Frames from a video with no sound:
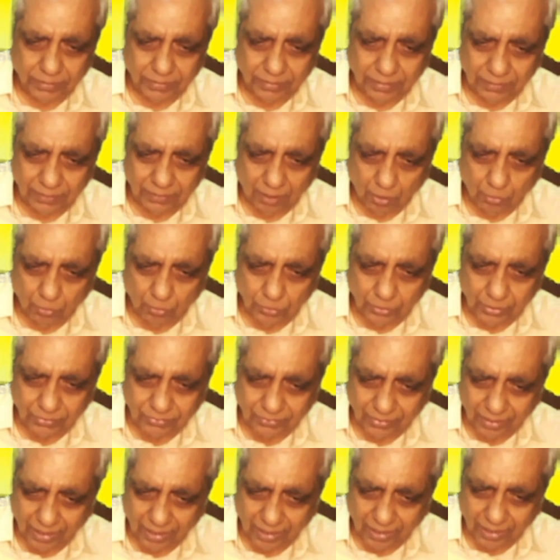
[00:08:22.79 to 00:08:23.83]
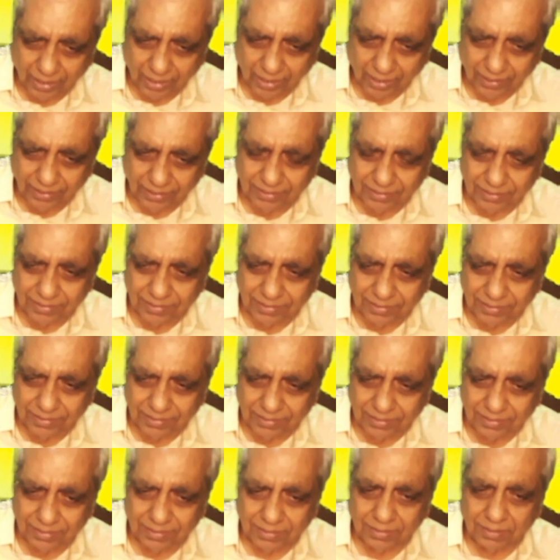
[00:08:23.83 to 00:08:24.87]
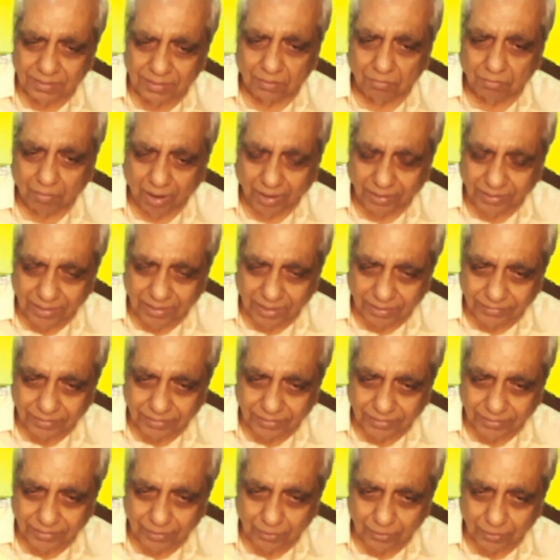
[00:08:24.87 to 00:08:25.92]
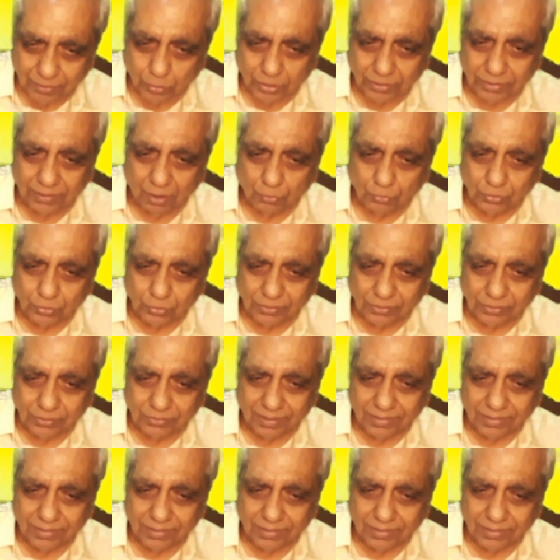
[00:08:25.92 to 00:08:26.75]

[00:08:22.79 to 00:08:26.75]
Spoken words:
around the sun. Why are they rotating around the sun?